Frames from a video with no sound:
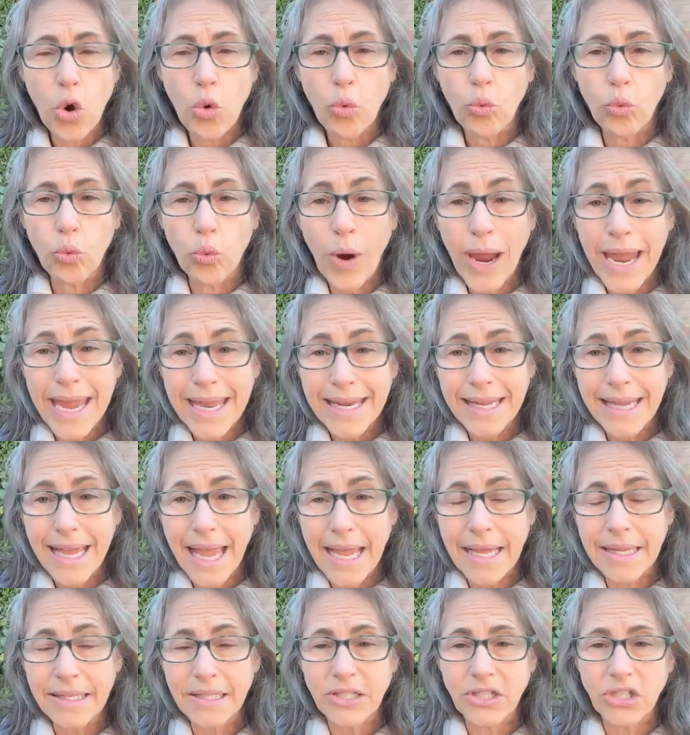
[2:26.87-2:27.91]

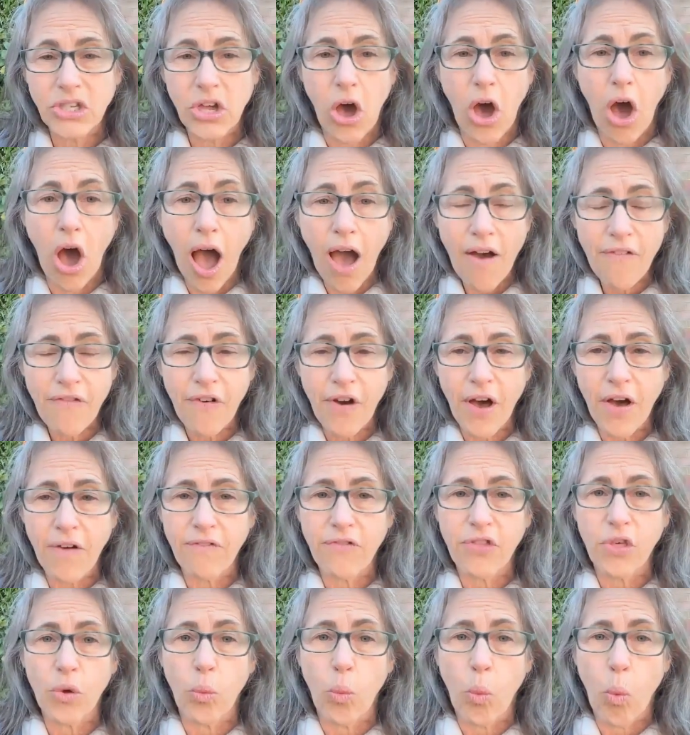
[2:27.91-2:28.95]
radiates off
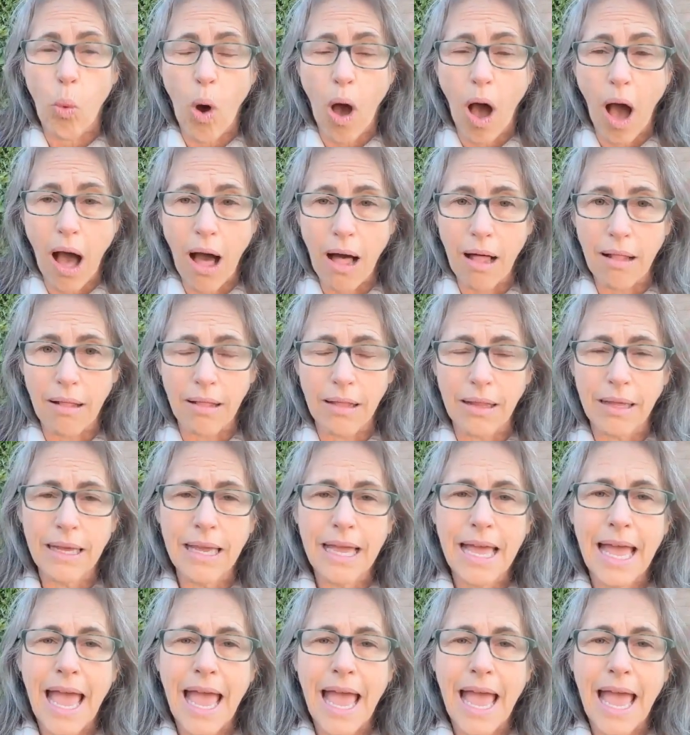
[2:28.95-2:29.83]
of the wall